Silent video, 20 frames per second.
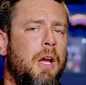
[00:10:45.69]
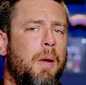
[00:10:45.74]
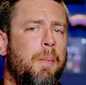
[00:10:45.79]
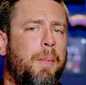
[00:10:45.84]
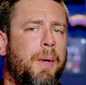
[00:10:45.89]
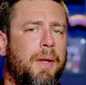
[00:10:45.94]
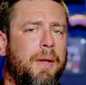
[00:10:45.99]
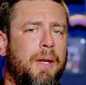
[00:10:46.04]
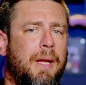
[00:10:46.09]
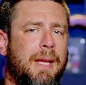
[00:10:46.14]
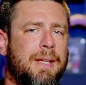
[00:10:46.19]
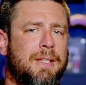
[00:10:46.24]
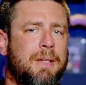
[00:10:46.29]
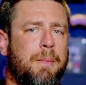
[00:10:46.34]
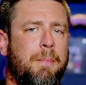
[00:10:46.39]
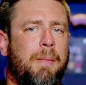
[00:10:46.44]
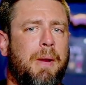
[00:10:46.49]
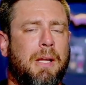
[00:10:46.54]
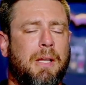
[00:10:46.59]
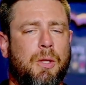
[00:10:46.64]
but as it
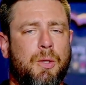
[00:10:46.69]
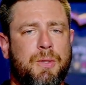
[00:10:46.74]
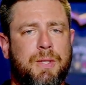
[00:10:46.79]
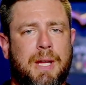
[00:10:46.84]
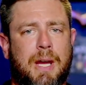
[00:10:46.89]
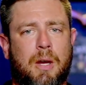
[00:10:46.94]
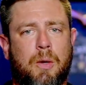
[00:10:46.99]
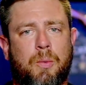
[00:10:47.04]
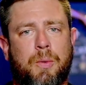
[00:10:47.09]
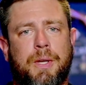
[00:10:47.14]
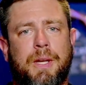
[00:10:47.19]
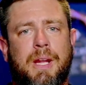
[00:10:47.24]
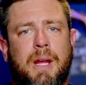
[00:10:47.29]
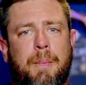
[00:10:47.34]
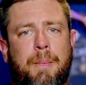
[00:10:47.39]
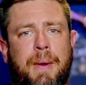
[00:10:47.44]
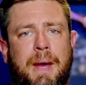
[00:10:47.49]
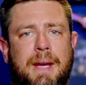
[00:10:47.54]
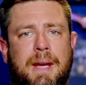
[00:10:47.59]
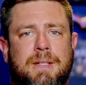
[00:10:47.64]
mellows out when you get
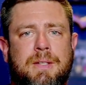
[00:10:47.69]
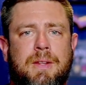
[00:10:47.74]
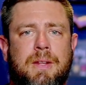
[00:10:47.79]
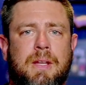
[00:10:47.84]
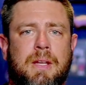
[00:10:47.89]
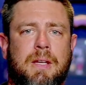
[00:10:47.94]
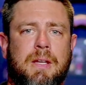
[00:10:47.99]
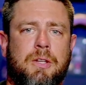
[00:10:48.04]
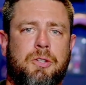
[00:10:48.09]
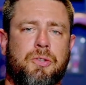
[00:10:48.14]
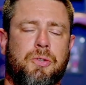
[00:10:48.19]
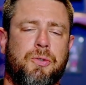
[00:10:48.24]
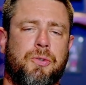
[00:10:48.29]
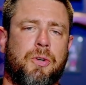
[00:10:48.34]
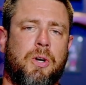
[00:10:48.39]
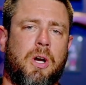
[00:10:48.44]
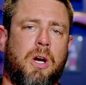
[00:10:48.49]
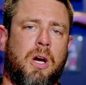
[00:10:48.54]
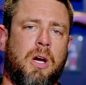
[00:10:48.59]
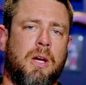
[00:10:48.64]
past the initial
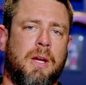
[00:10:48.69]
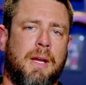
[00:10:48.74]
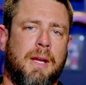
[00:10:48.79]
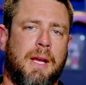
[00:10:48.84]
draw